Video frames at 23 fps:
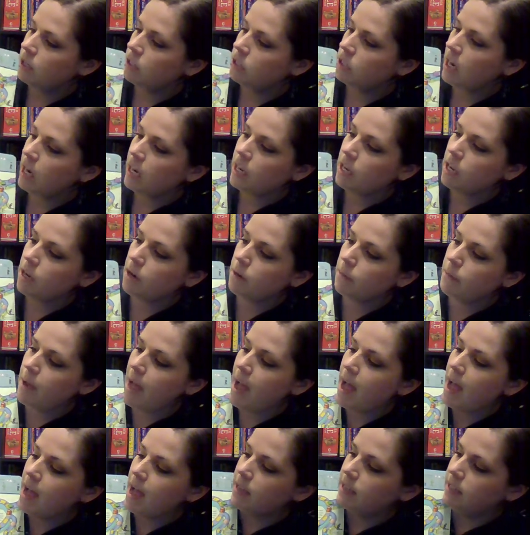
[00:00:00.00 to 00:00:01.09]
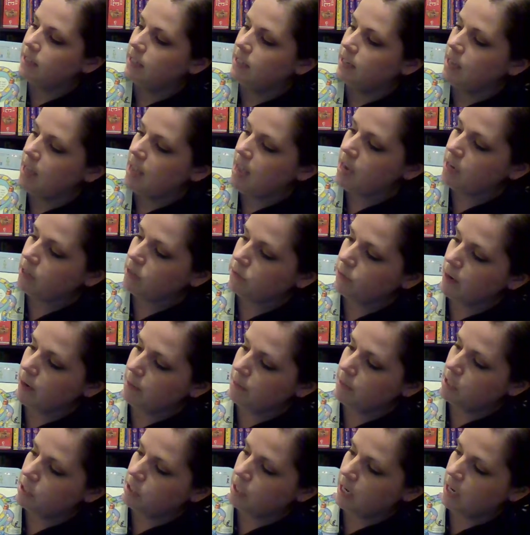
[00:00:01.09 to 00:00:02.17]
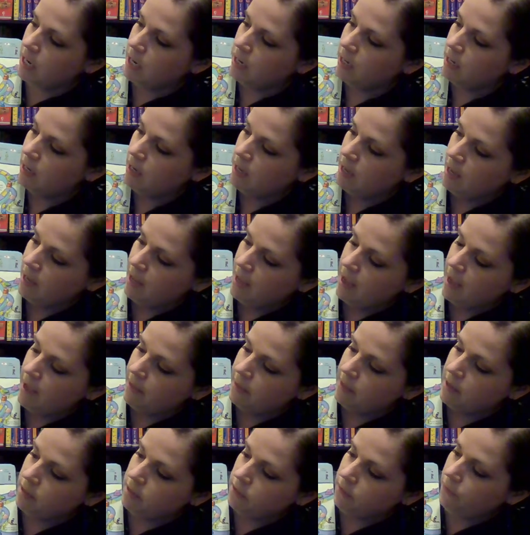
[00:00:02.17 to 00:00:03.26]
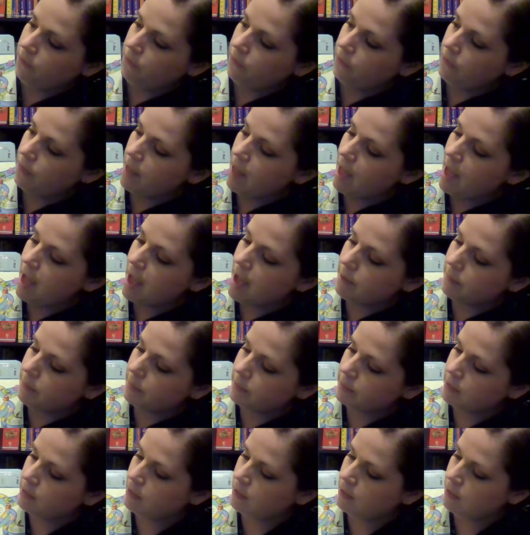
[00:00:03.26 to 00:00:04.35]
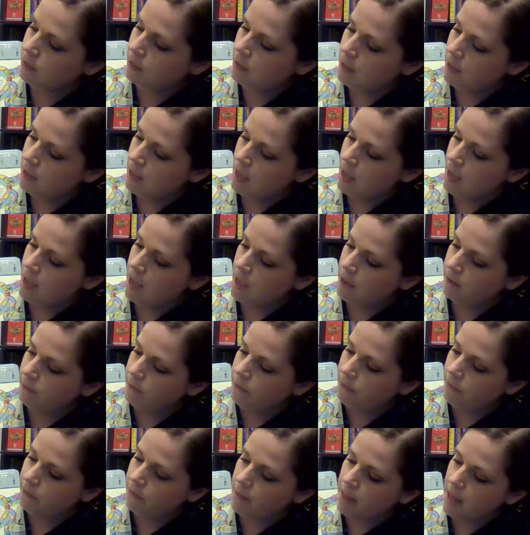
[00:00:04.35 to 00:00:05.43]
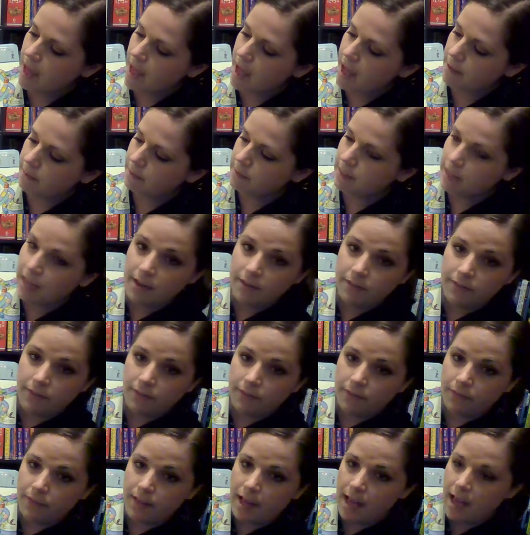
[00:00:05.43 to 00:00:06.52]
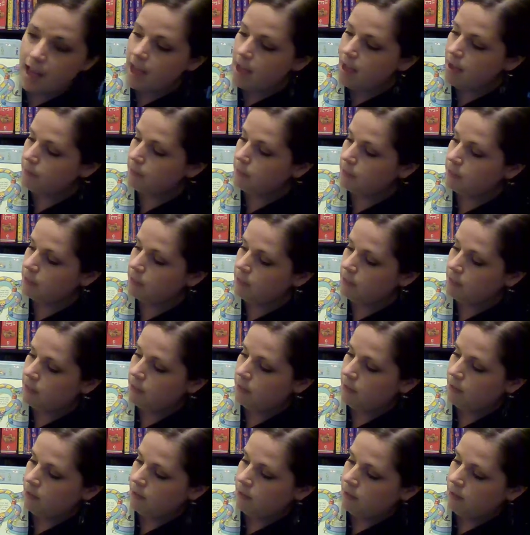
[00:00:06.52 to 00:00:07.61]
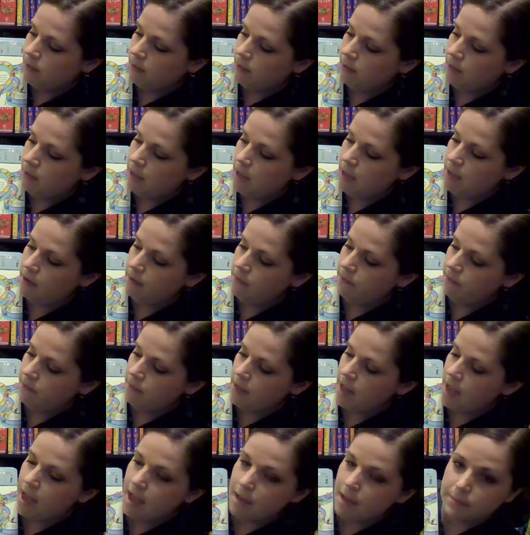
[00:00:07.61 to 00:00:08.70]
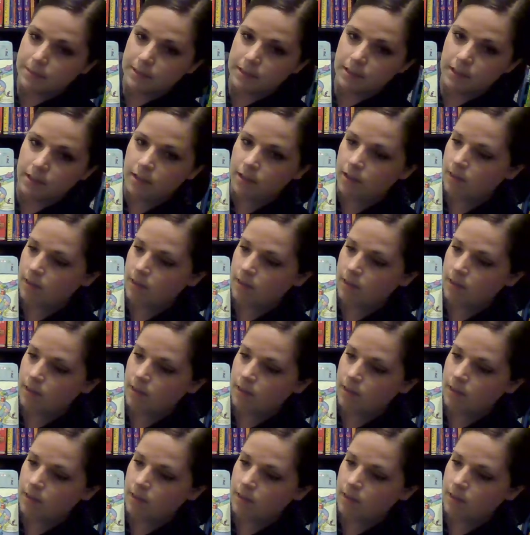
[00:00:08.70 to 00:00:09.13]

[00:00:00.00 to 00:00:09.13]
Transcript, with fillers: checking your bags in the x-ray machine. And there's flaps and flaps and flaps and flaps.